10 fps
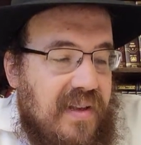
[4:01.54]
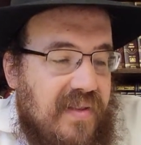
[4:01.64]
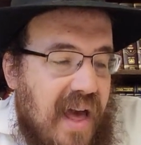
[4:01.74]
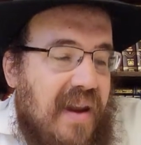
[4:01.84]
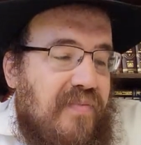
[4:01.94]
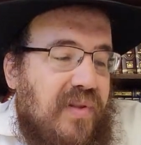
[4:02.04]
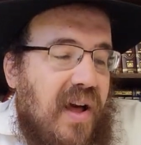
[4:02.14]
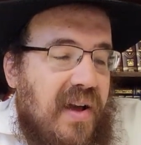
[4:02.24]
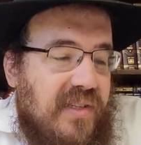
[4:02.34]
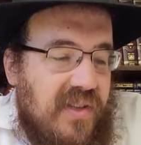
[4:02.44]
that
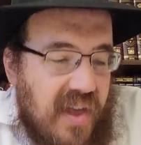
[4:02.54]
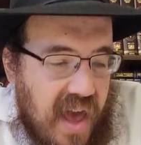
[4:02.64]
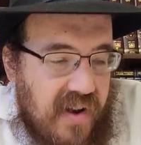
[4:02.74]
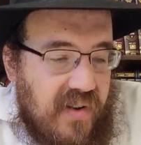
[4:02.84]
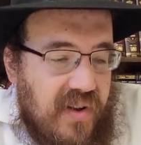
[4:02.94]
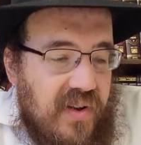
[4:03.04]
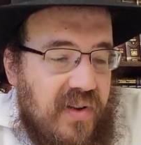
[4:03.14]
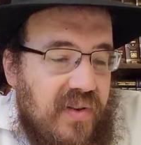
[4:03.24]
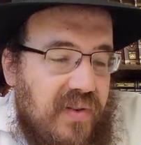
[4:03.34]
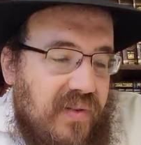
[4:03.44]
applies to the
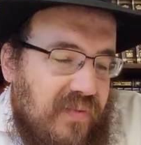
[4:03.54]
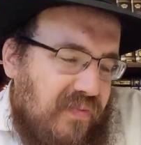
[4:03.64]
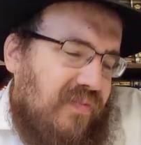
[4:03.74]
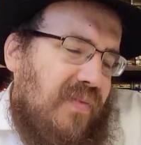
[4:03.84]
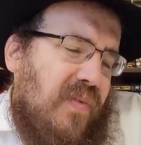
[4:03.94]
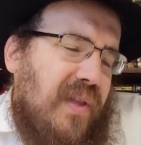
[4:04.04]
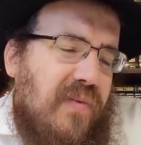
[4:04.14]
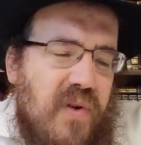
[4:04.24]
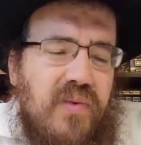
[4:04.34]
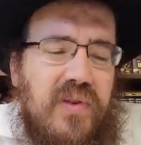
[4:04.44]
era where they
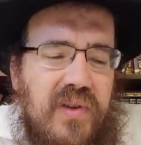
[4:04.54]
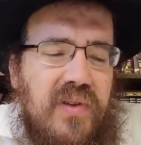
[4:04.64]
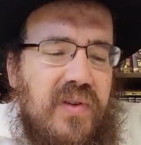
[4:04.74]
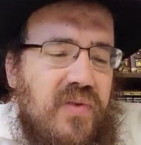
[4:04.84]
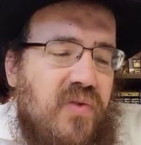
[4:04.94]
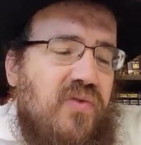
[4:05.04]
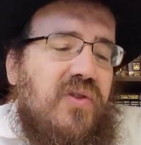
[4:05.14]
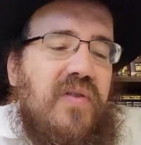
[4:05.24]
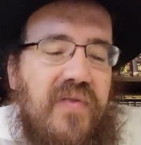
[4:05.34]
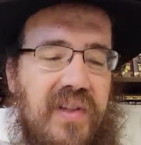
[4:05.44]
wrote the
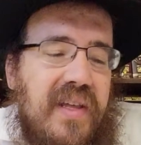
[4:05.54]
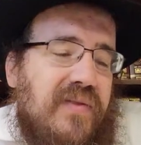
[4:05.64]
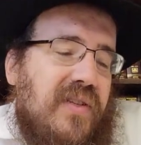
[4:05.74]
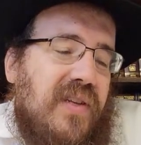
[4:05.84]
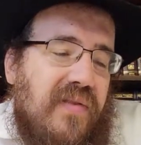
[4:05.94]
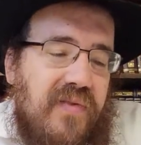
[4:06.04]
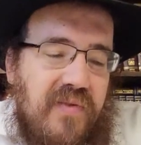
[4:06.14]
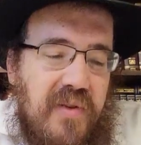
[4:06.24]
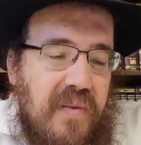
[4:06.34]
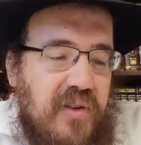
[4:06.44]
Kuntres Tefillah. That was a sefer
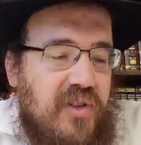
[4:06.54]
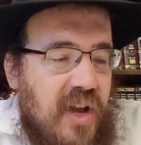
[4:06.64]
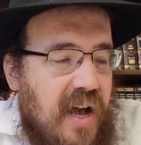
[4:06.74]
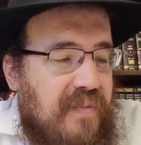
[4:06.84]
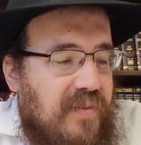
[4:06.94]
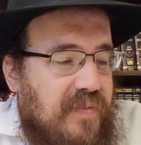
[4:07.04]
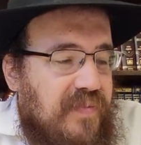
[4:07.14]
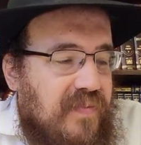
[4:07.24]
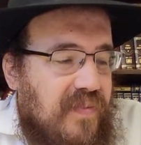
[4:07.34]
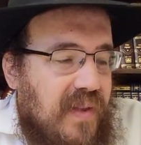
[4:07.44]
from the Rebbe Rashab
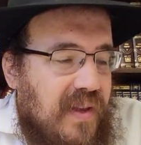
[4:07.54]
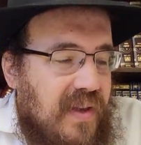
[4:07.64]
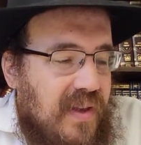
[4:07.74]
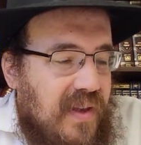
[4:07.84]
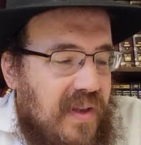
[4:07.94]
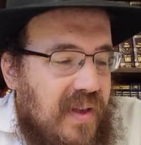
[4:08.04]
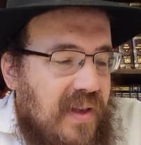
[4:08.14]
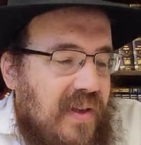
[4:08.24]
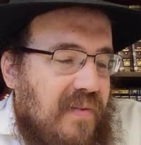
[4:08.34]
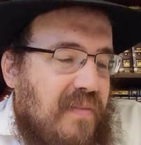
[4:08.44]

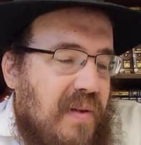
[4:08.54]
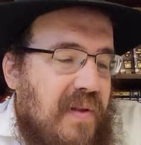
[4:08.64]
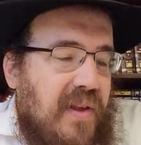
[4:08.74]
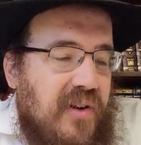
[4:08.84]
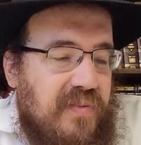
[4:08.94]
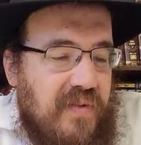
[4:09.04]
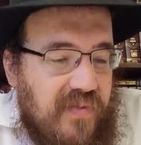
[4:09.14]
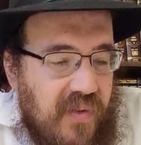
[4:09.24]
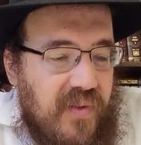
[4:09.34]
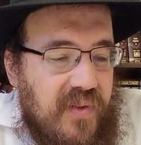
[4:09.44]
many years
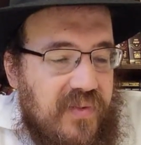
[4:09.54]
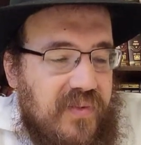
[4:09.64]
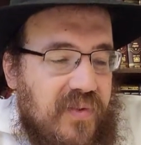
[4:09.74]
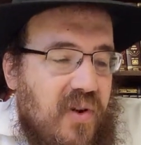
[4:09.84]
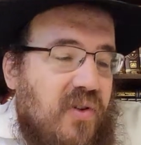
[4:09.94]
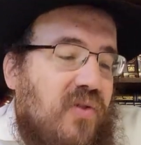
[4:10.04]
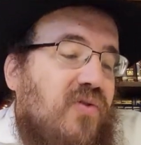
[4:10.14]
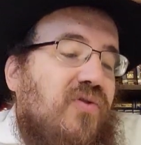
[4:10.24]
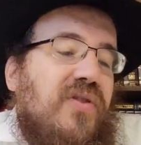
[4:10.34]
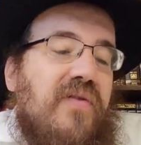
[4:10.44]
before.
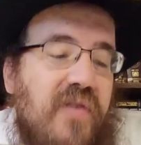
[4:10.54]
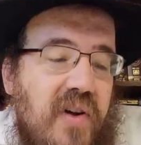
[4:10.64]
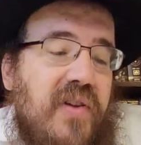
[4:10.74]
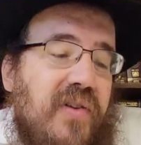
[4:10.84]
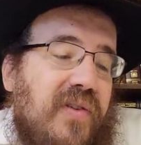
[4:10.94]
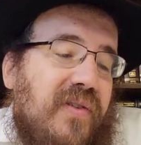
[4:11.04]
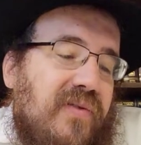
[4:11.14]
Kuntres Avodah,